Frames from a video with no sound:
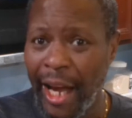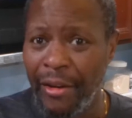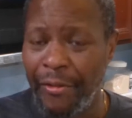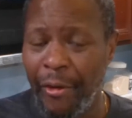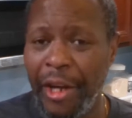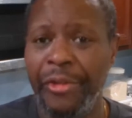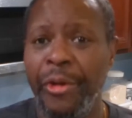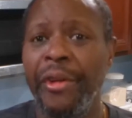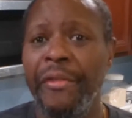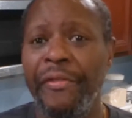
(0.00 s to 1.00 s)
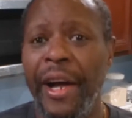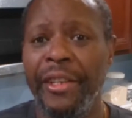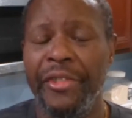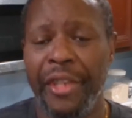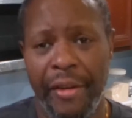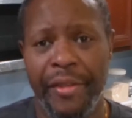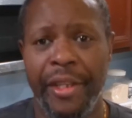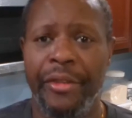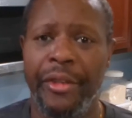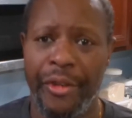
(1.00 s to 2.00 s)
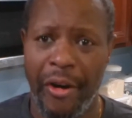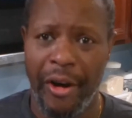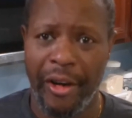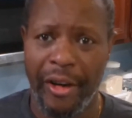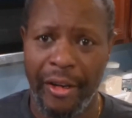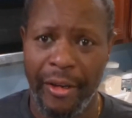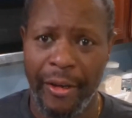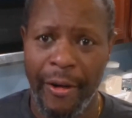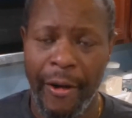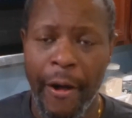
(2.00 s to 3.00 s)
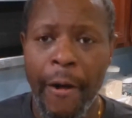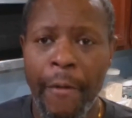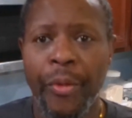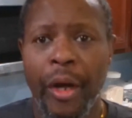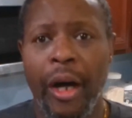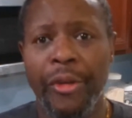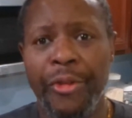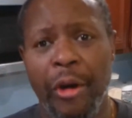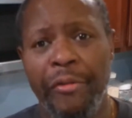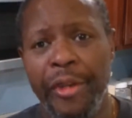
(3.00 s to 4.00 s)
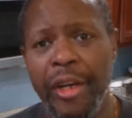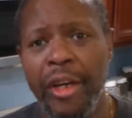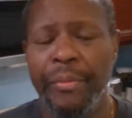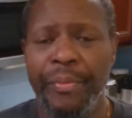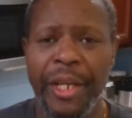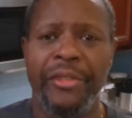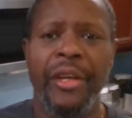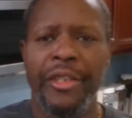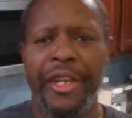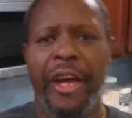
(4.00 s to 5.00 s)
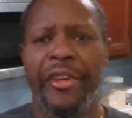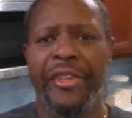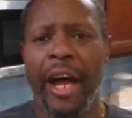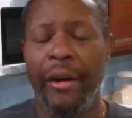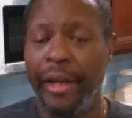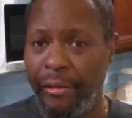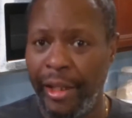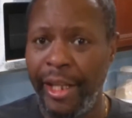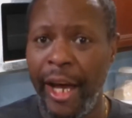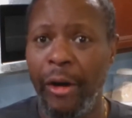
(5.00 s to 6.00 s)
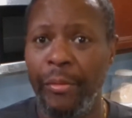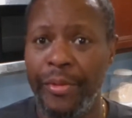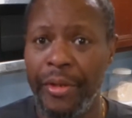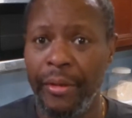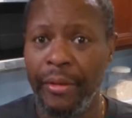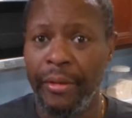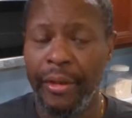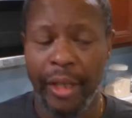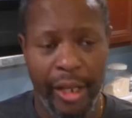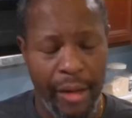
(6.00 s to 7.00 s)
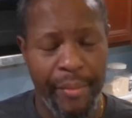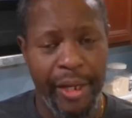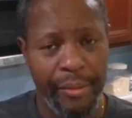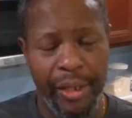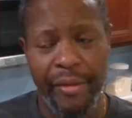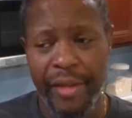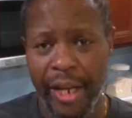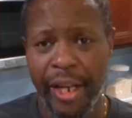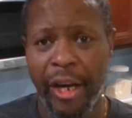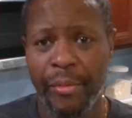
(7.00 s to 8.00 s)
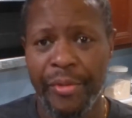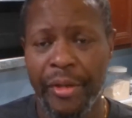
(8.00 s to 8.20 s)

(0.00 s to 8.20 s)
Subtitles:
on for you so you can find us even in the dark. Also, if you could, please share us out. It really helps. I mean, believe it or not, it helps.